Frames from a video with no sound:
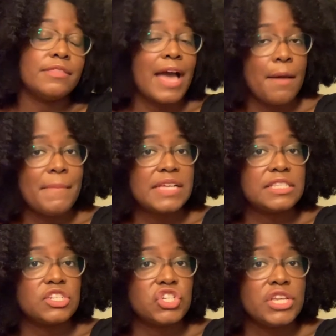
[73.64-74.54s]
that
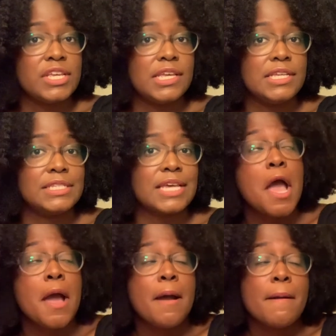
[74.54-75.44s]
message is
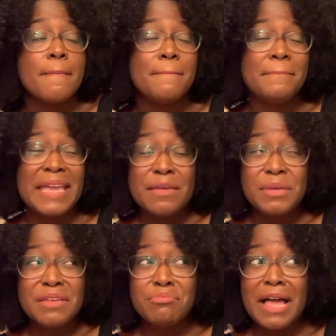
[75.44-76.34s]

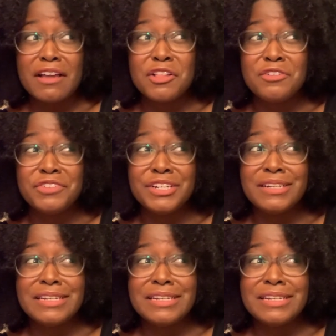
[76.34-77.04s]
maybe Black Clover